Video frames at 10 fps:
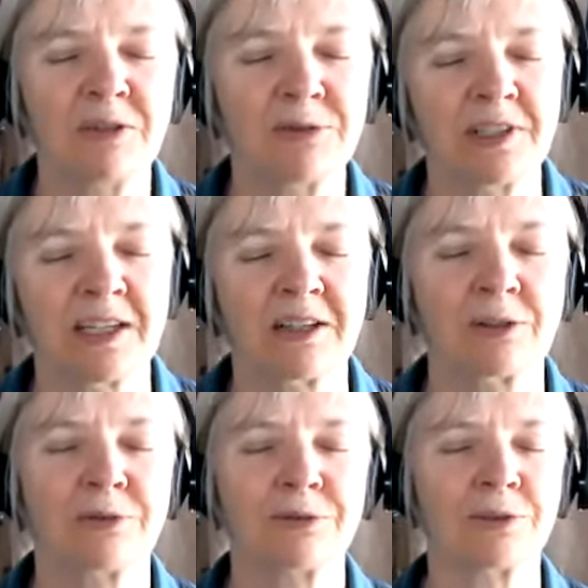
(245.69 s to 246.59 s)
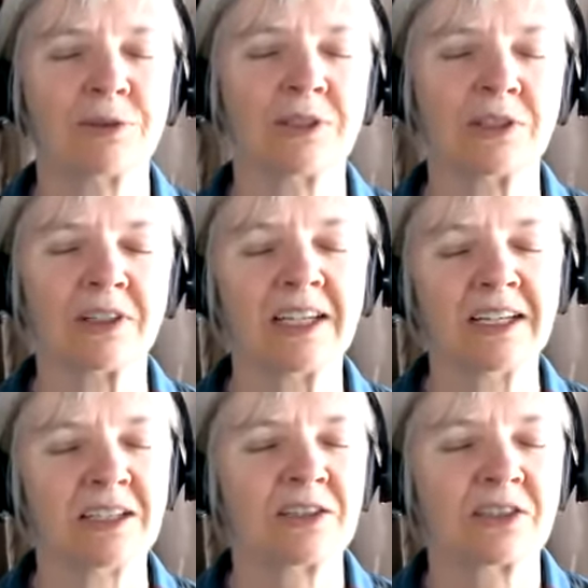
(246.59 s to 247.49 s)
be flat on the floor, your
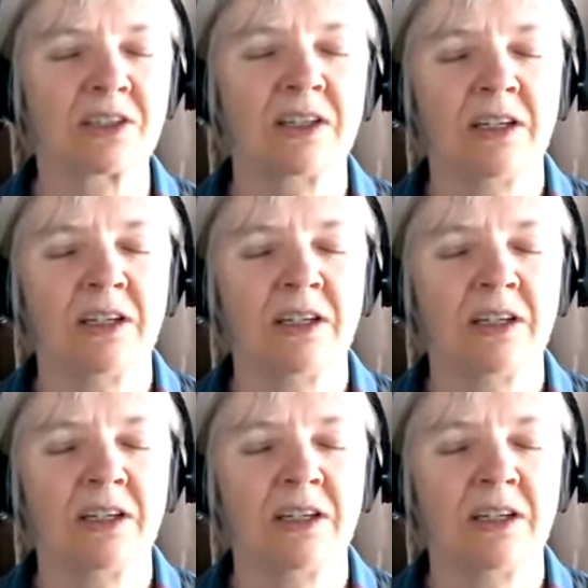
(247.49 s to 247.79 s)
hands